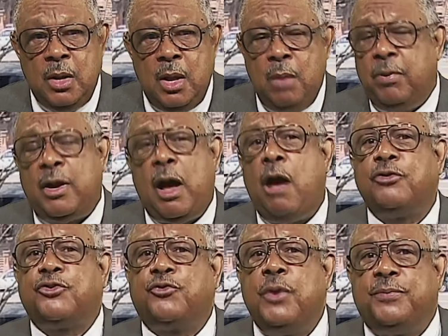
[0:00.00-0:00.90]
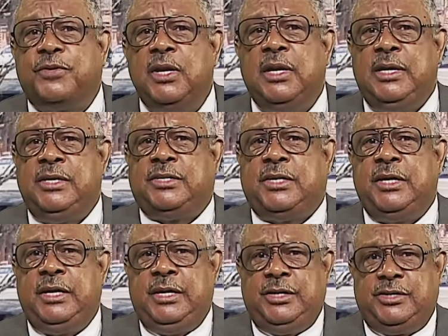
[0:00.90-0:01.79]
But all Scripture leads to
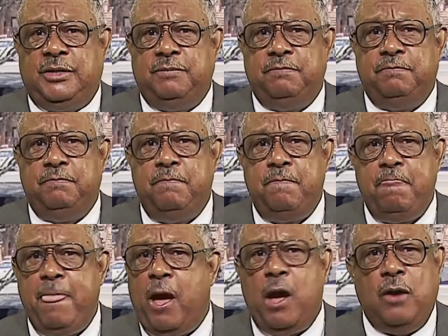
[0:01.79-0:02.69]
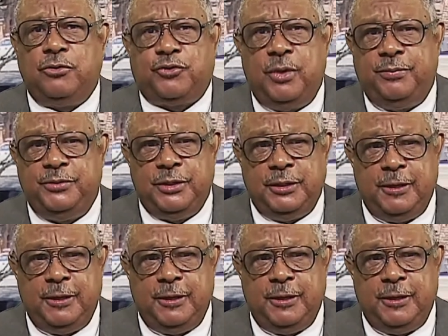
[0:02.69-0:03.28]
Egypt. All Scripture.